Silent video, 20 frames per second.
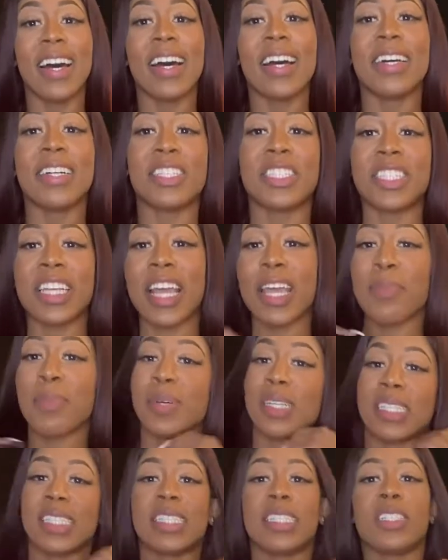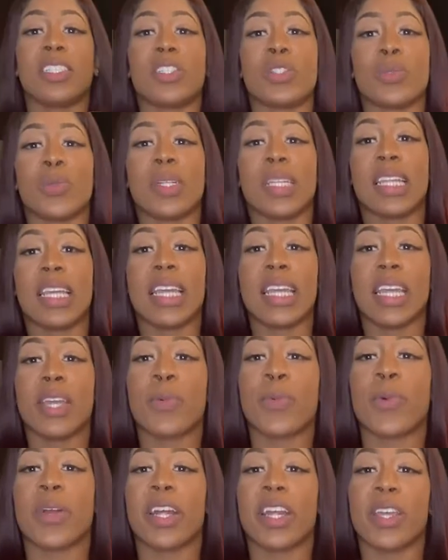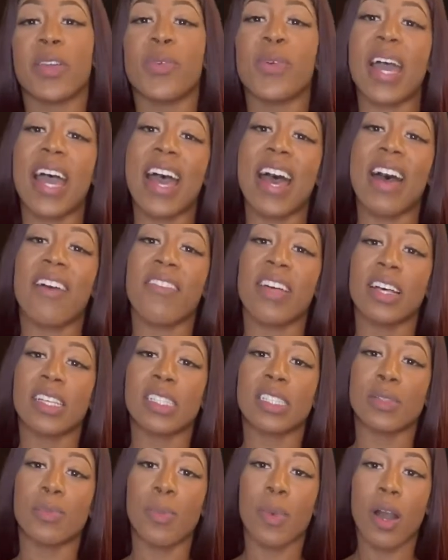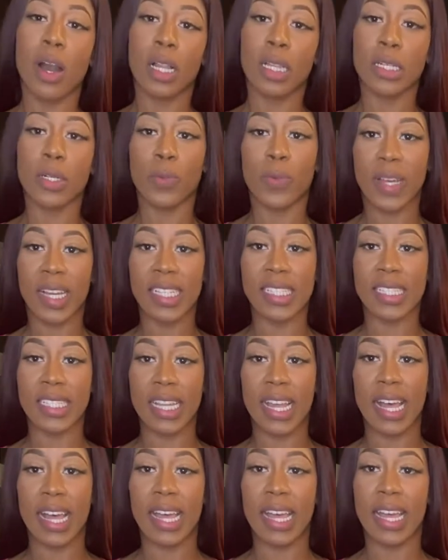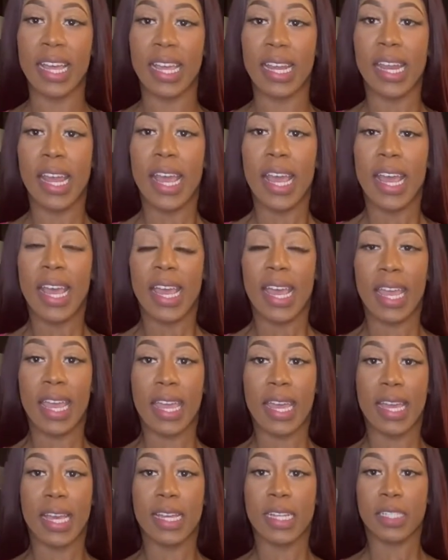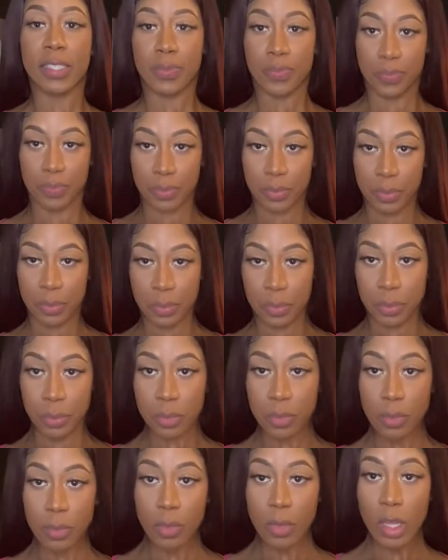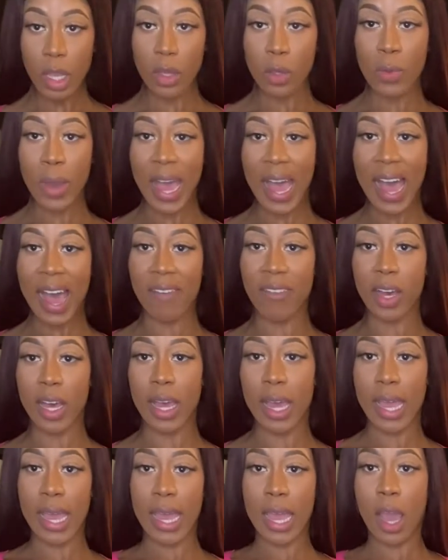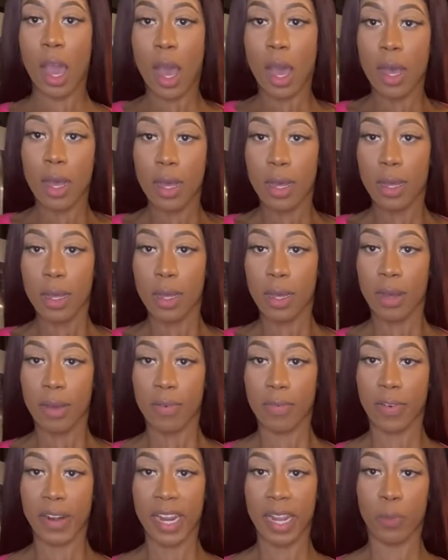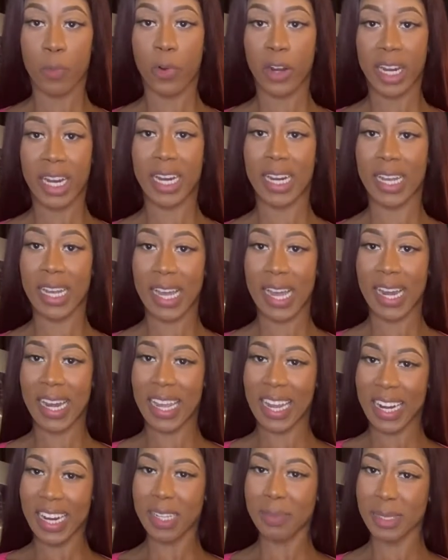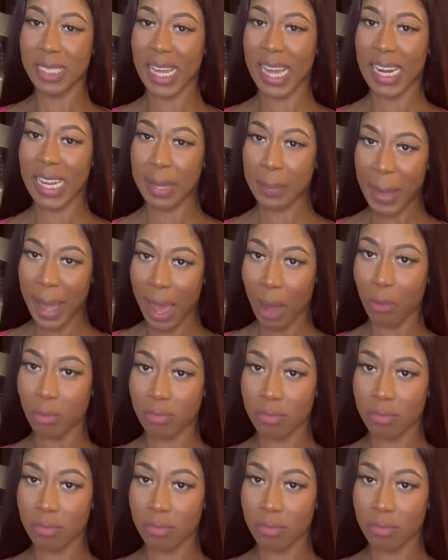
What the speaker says: shape, essentially where you have a smaller waistline and you have a frame where your hips kind of come out.